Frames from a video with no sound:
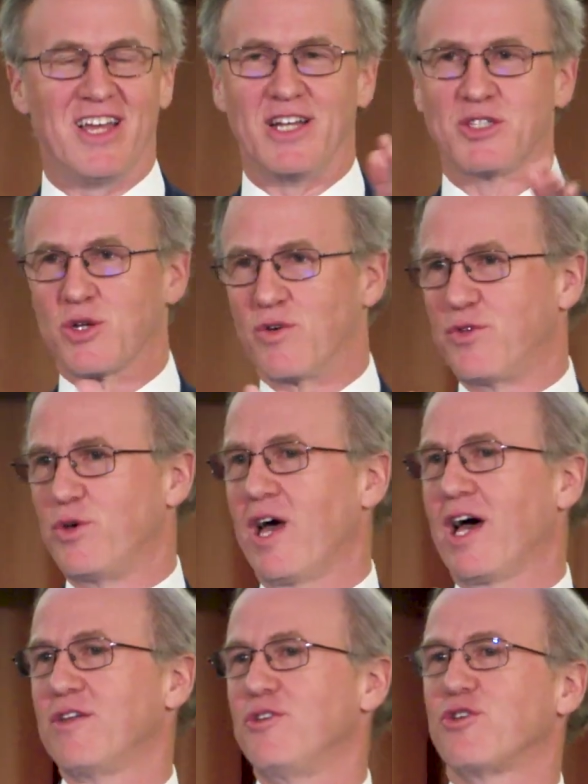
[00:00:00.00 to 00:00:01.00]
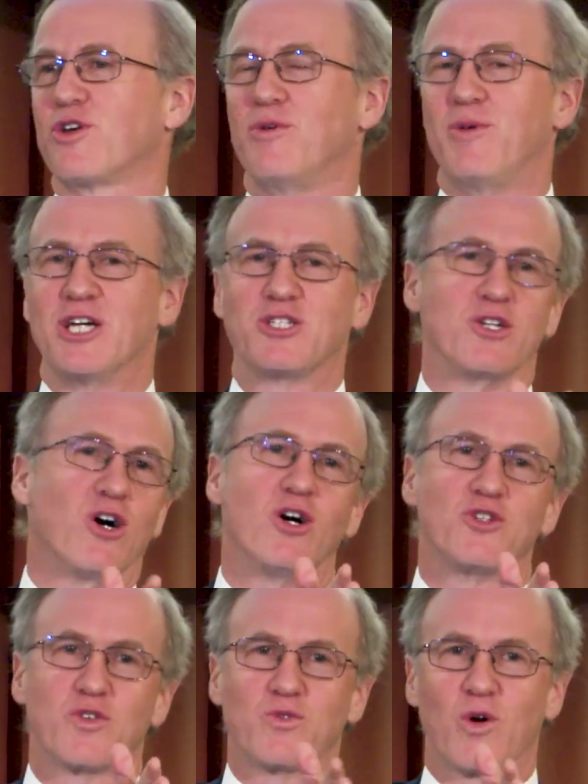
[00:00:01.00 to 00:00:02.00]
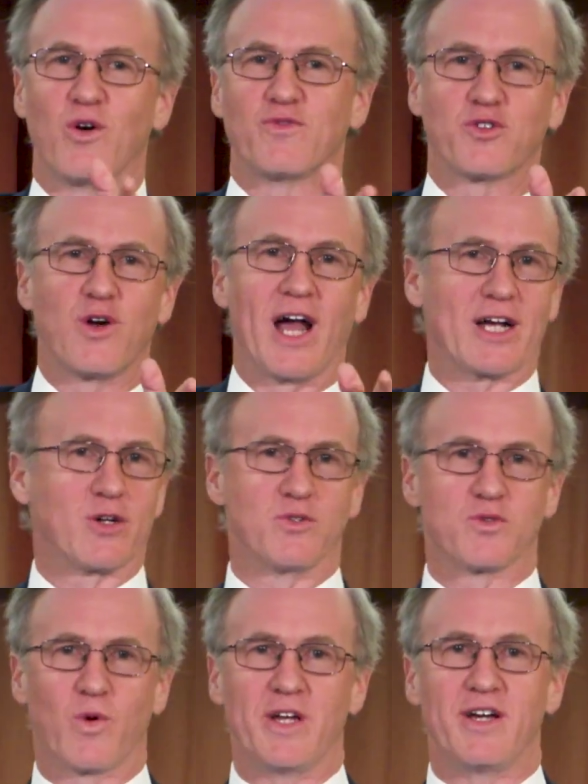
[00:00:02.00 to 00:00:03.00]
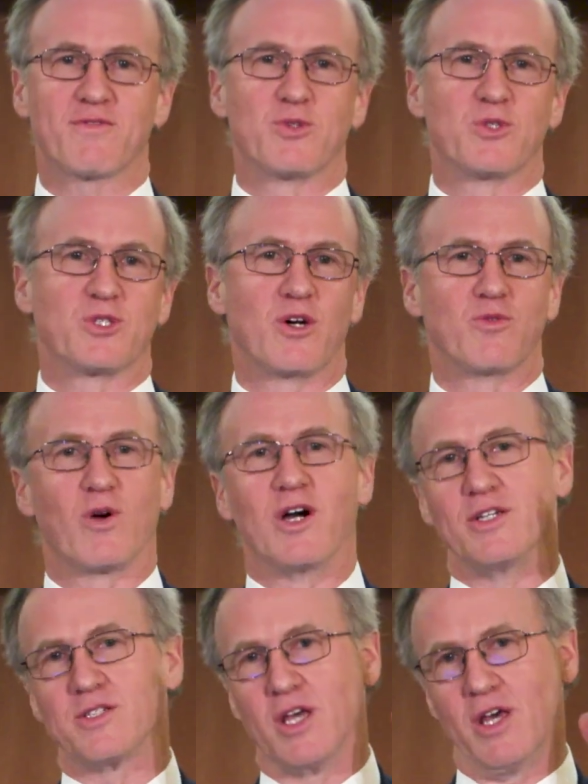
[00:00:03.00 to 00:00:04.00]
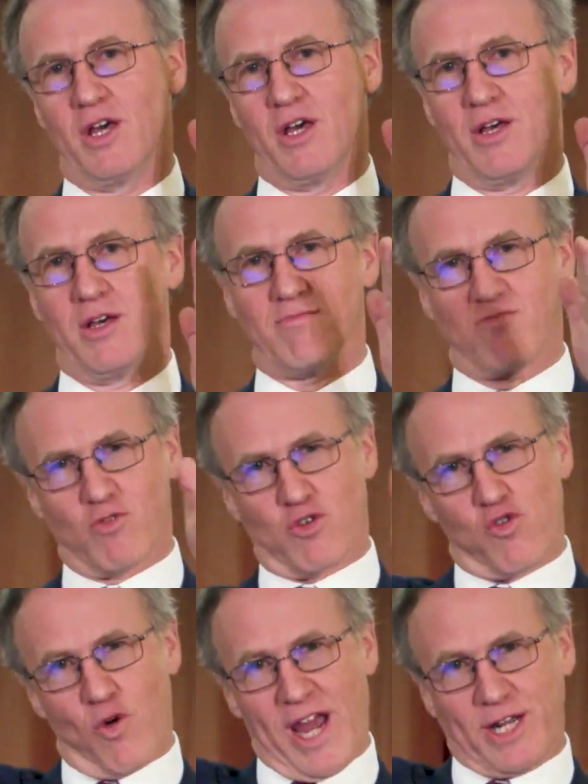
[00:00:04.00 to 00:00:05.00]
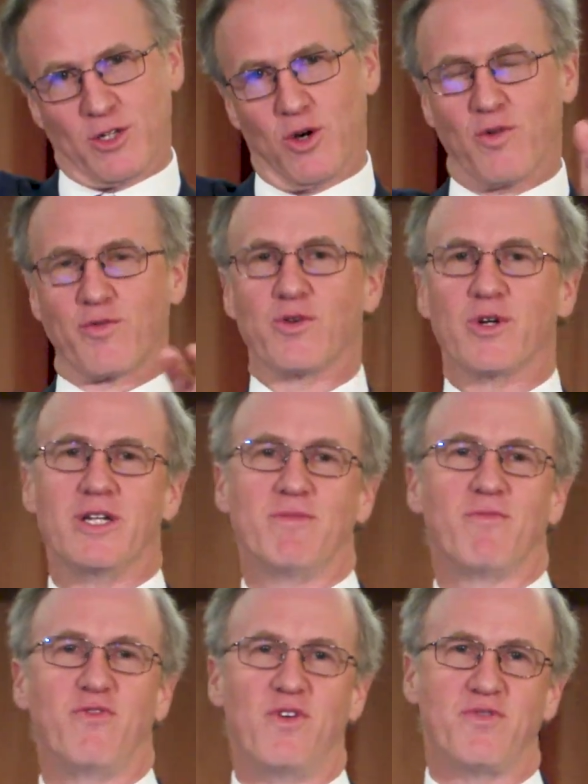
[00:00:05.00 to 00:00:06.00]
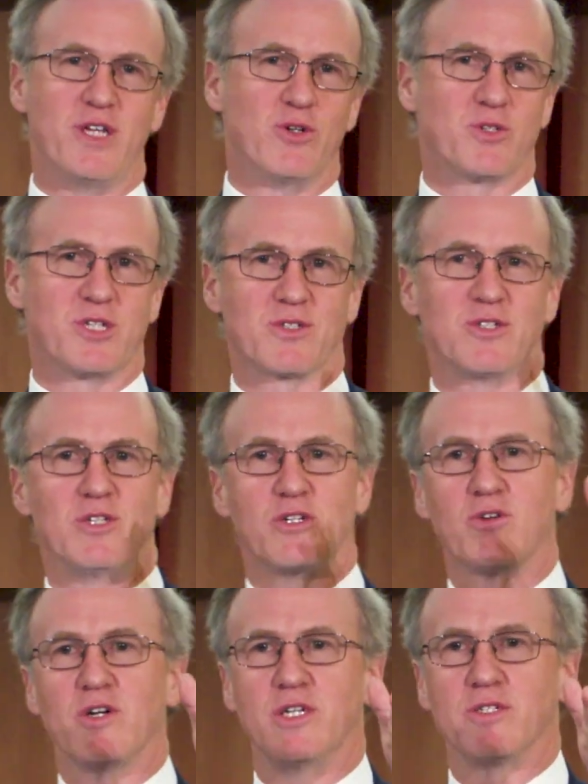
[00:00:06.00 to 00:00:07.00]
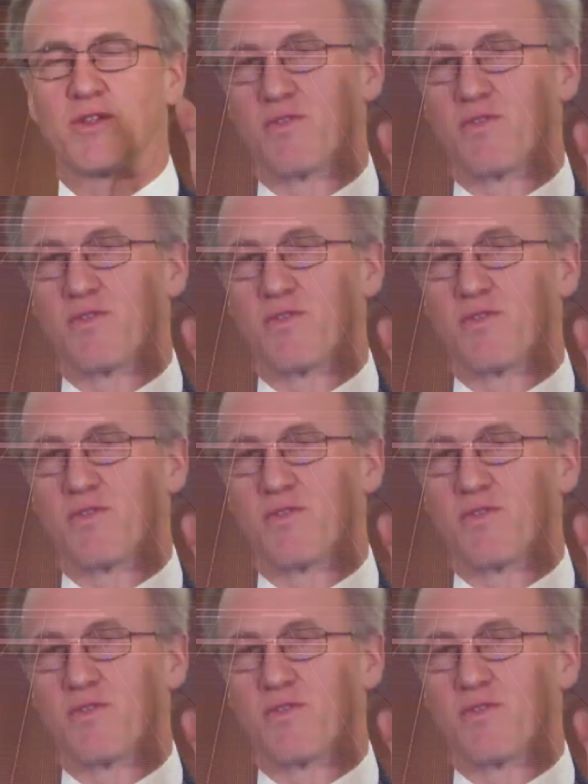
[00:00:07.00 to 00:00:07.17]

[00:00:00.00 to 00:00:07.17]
And so if you had, you could imagine one hundred row of trackers right after sunrise, cranked over at fifty or sixty degrees, the